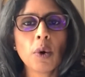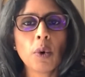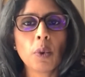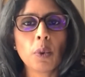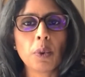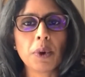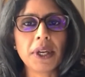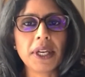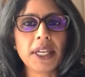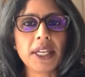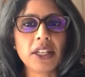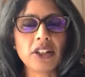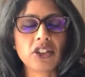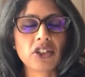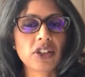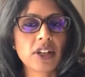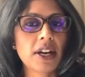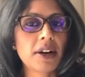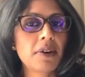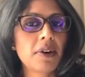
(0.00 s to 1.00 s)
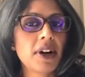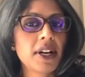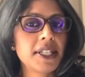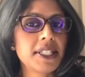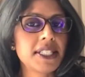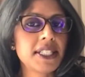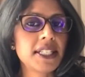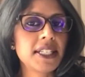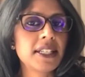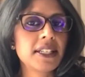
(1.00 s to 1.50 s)
We share
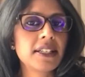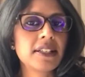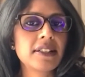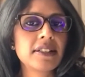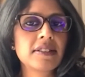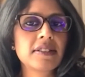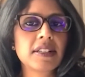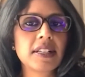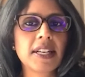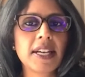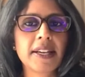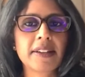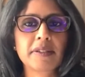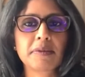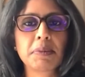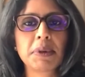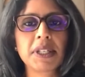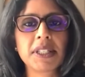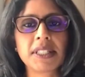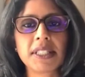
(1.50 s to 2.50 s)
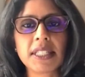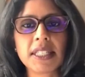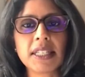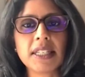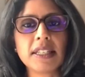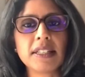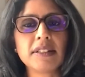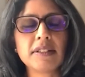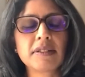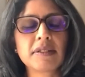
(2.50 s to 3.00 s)
ideas and
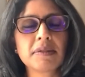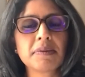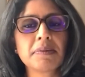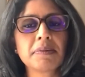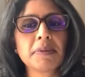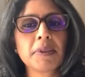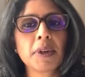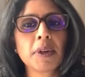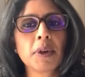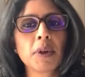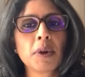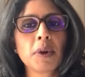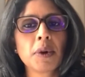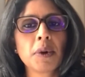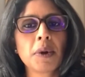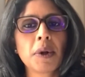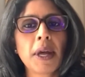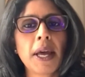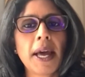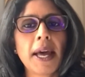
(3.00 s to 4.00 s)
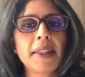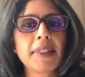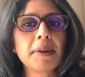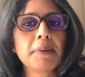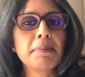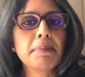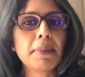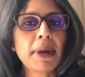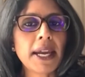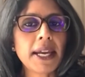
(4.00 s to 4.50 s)
expertise, and the
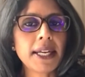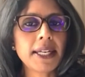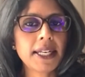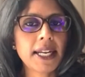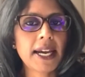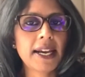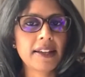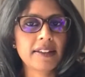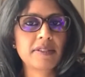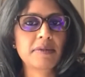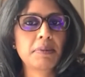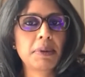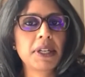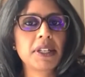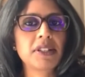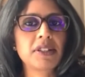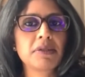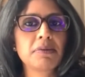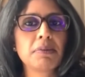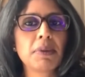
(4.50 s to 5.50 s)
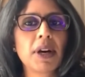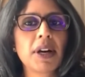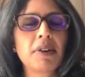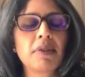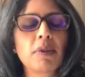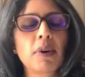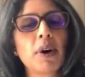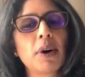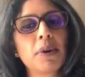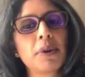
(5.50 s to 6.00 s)
main aspect of my
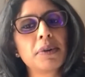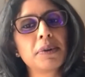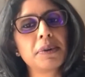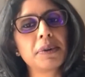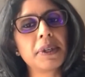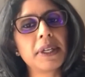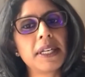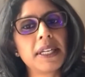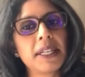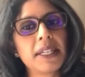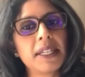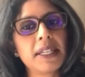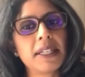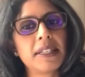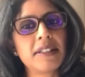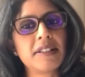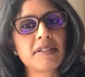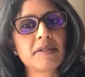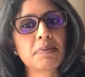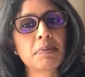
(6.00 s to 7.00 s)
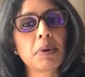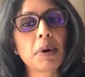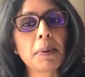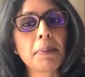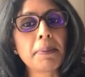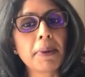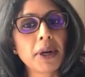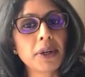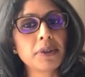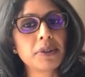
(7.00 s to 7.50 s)
role is
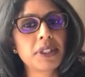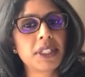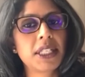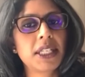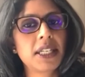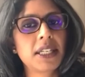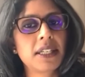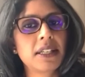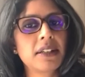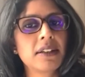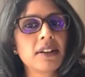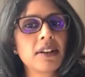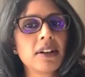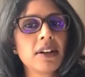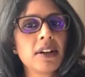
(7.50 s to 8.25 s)
promoting